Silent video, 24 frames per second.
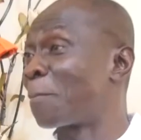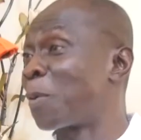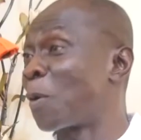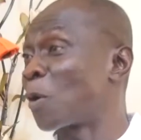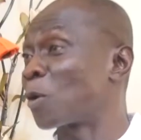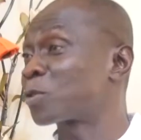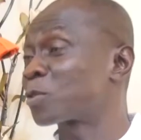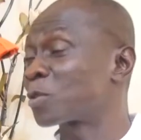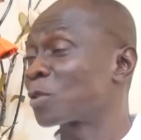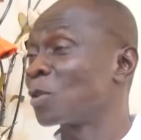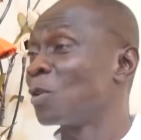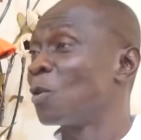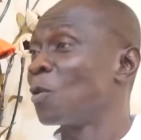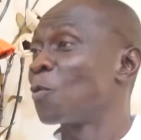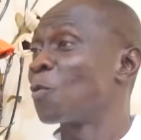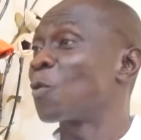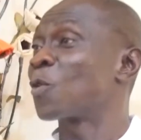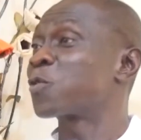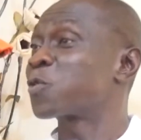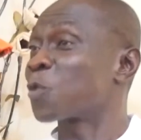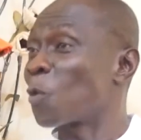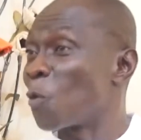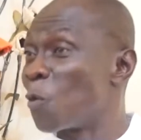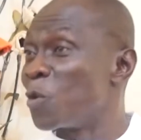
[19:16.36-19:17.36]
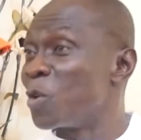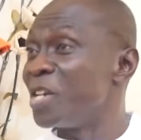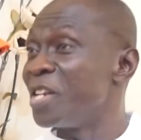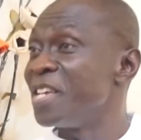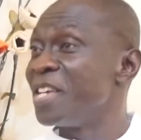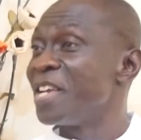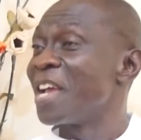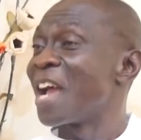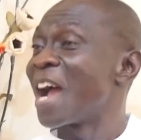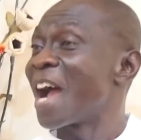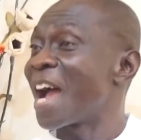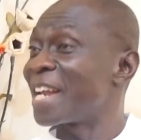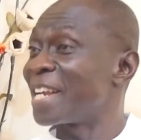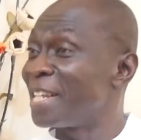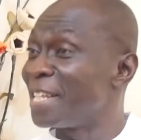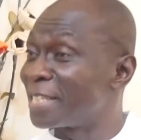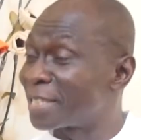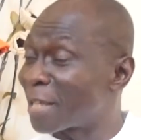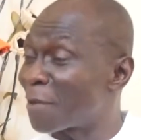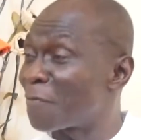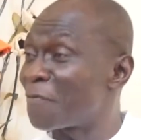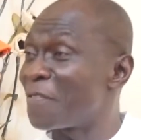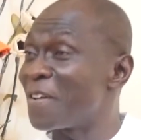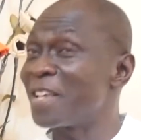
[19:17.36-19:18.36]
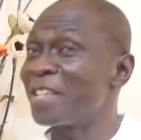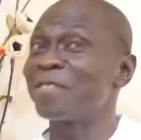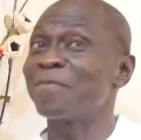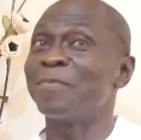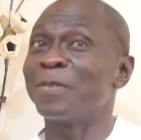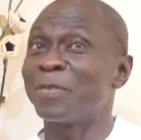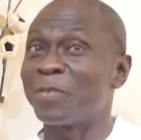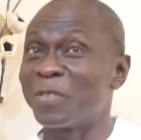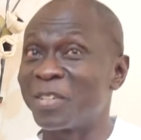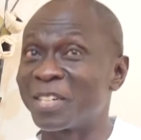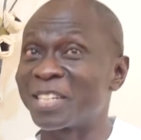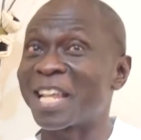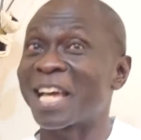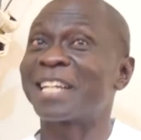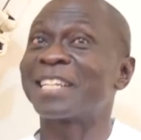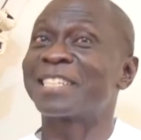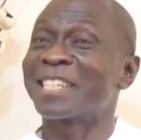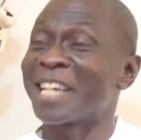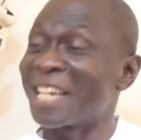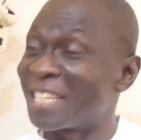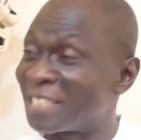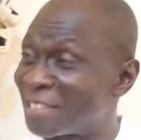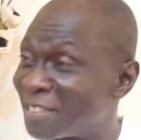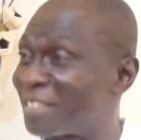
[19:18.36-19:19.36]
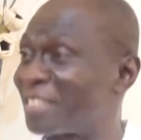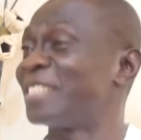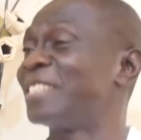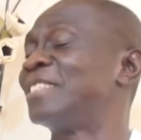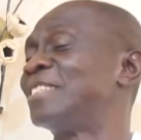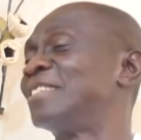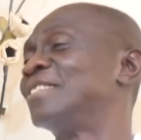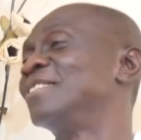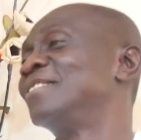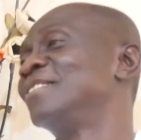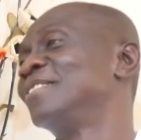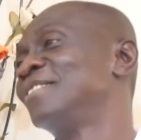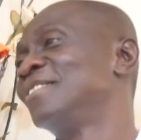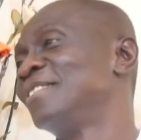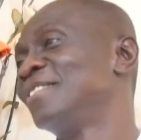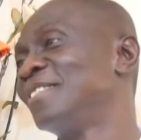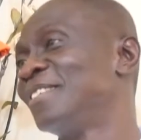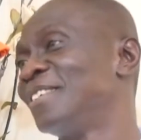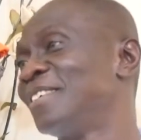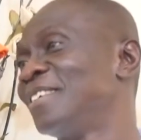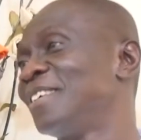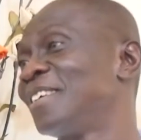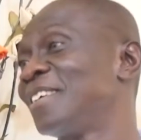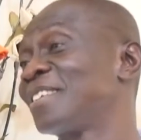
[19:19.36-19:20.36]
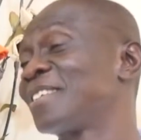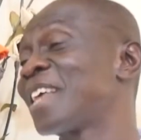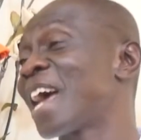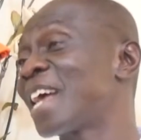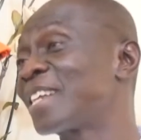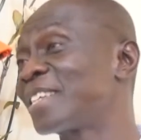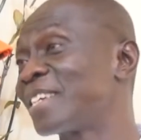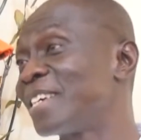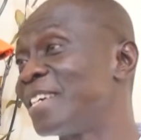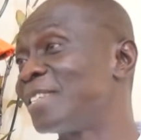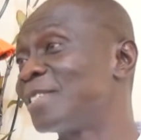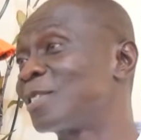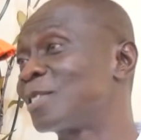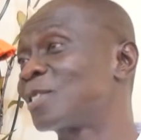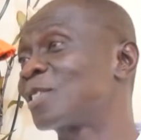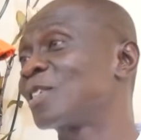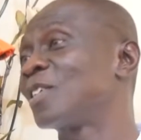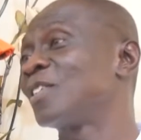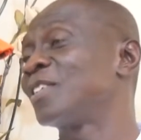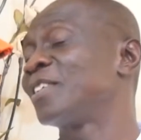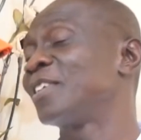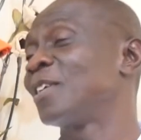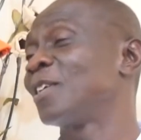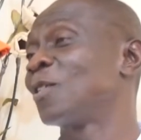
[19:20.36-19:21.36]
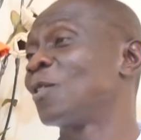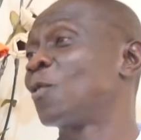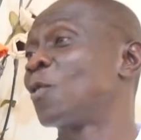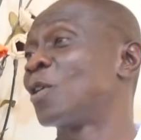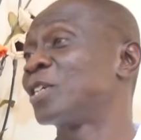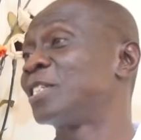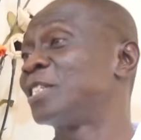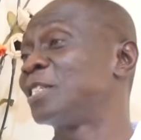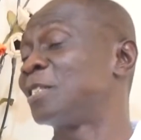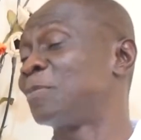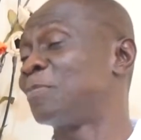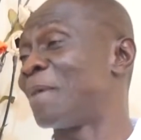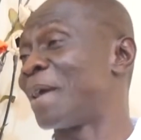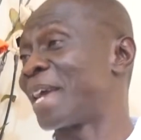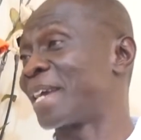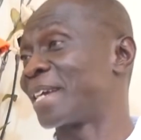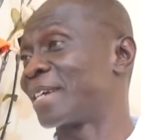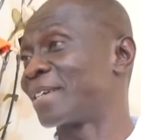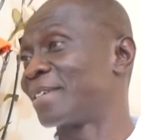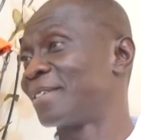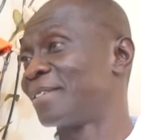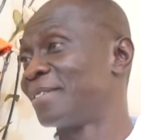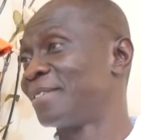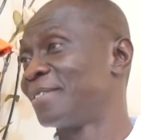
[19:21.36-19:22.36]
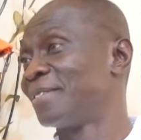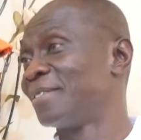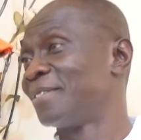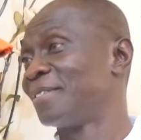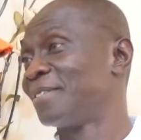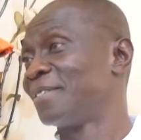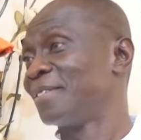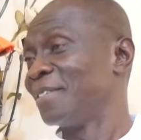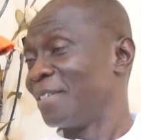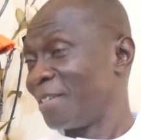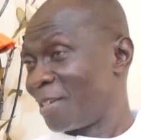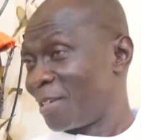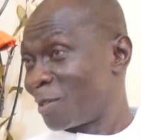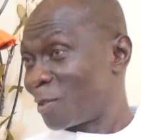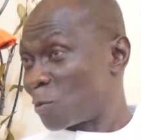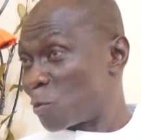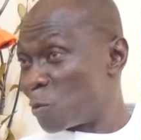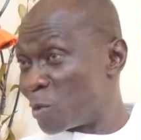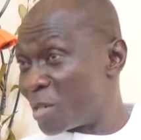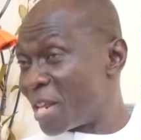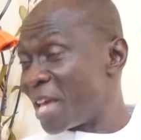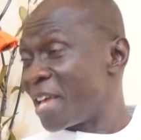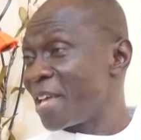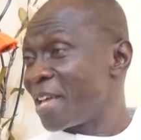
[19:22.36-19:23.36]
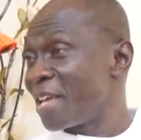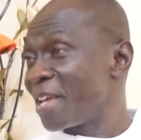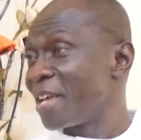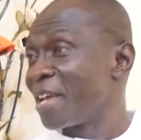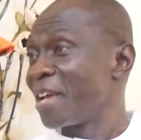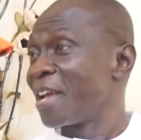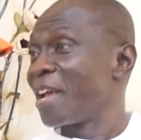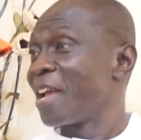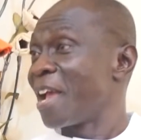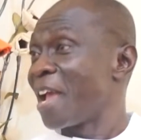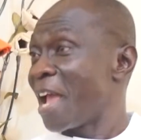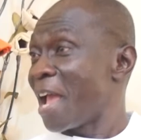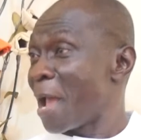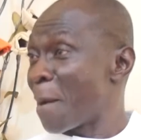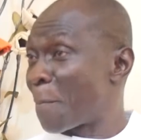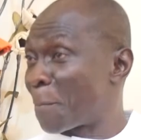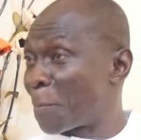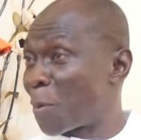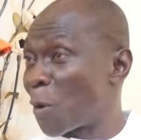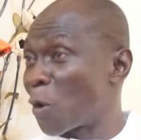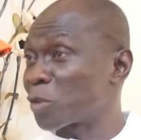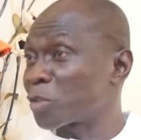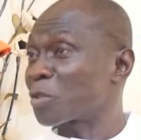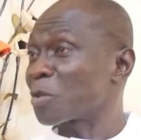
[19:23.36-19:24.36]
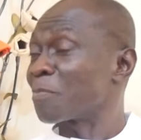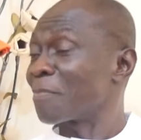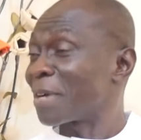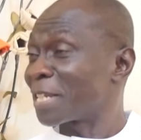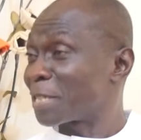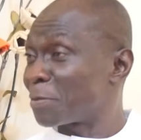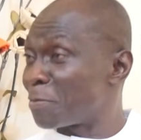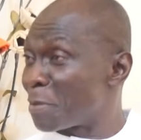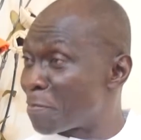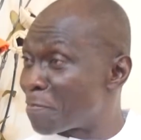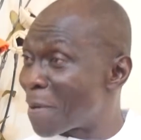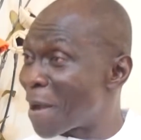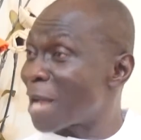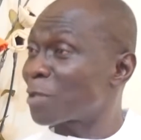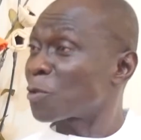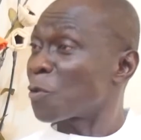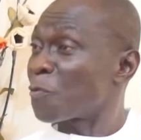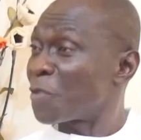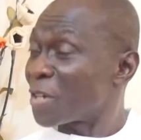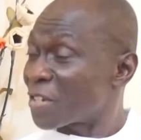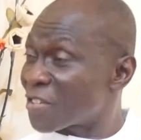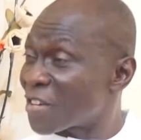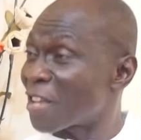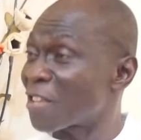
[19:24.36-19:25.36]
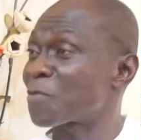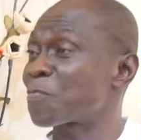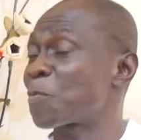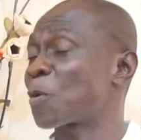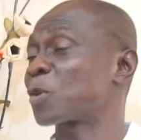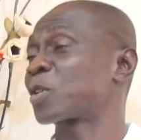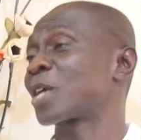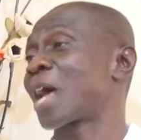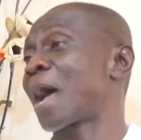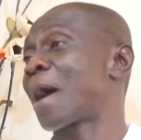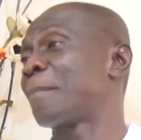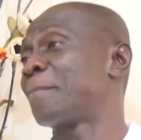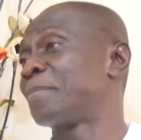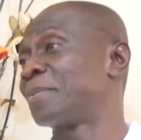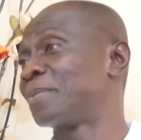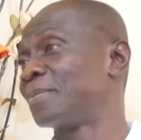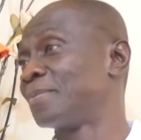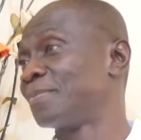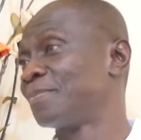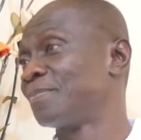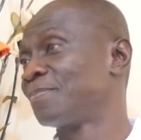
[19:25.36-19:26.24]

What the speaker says: a port was only an interface between land and sea. That is Georgesburg. Today, a port must be part of a transport hub.